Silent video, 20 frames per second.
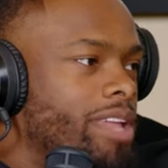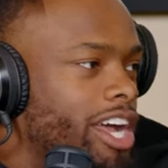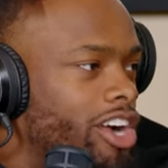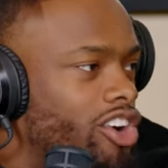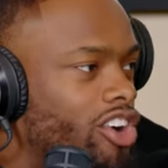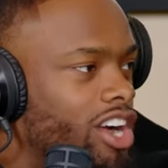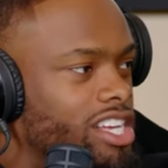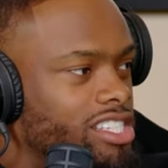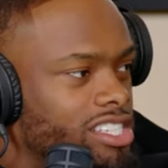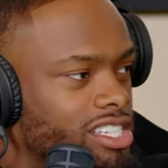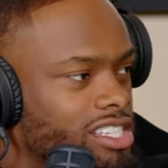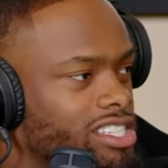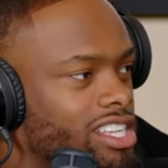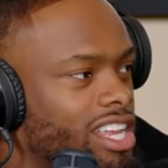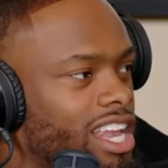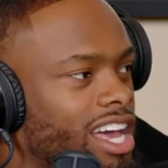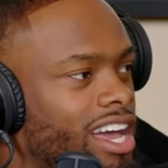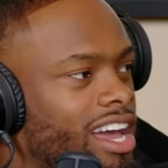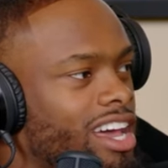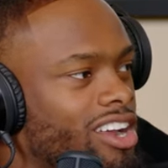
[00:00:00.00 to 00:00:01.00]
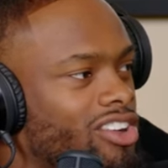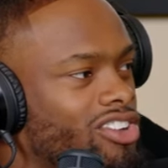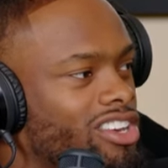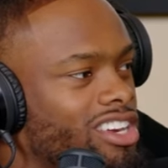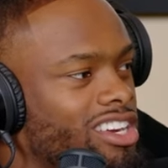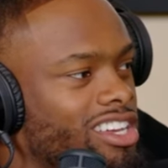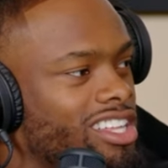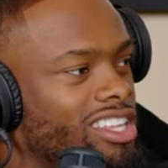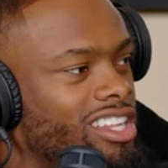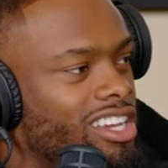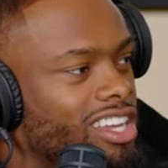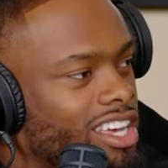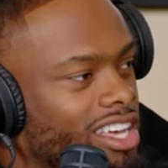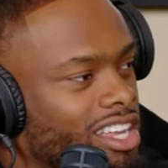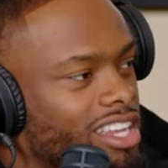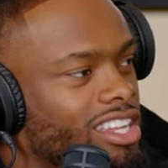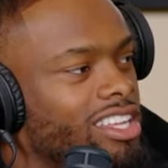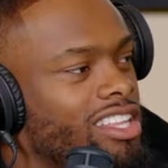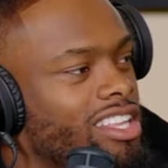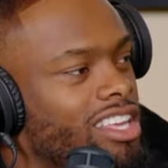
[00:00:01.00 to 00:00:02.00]
that crazy until I got on it the other
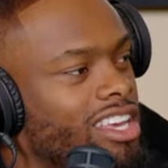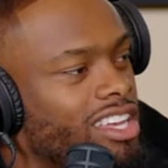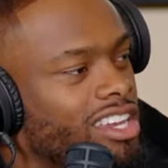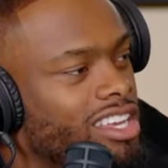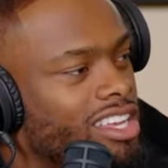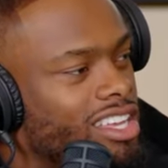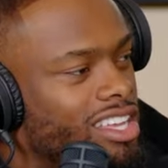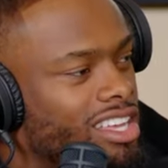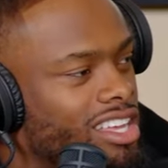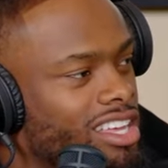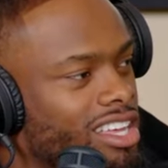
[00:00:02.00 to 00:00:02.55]
day.